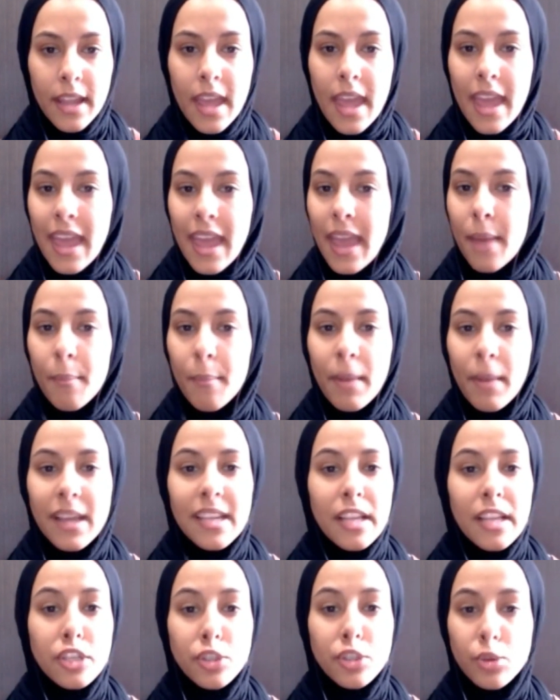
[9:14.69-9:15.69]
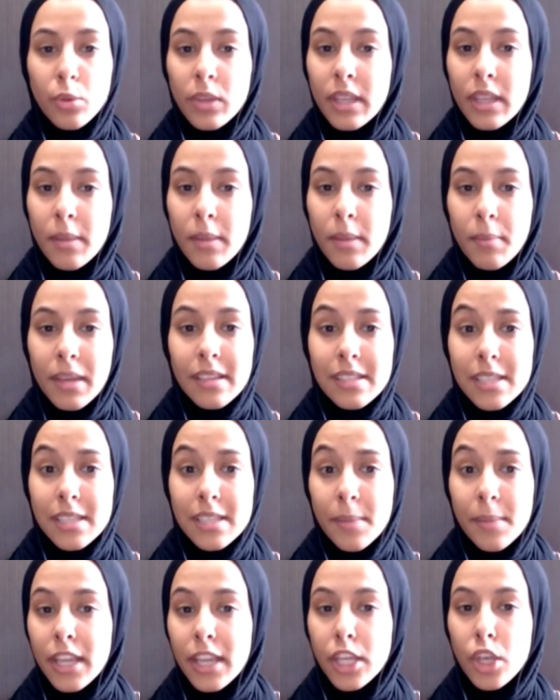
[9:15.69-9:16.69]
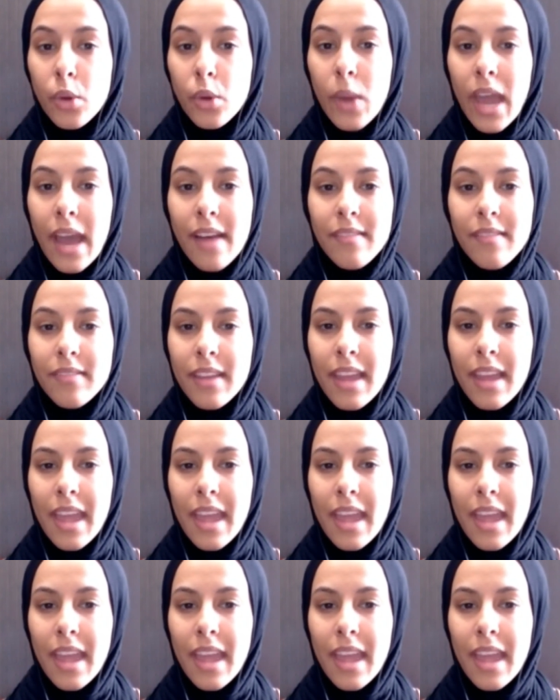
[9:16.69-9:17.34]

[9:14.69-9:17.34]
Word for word: It might truly be something you have